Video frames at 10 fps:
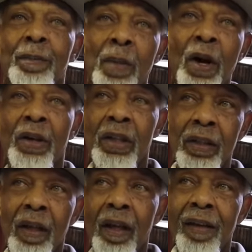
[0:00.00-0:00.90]
murdered
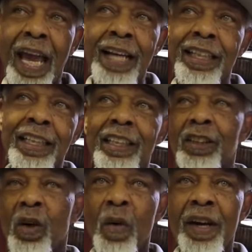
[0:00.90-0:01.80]
and then
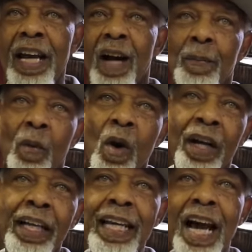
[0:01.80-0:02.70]
it's going out
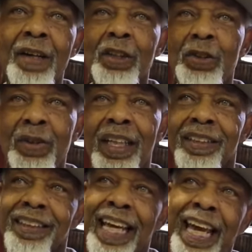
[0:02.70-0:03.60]
walking down the street
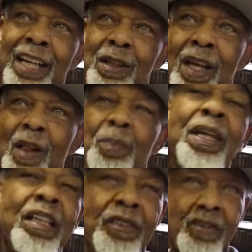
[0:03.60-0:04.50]
saying peace.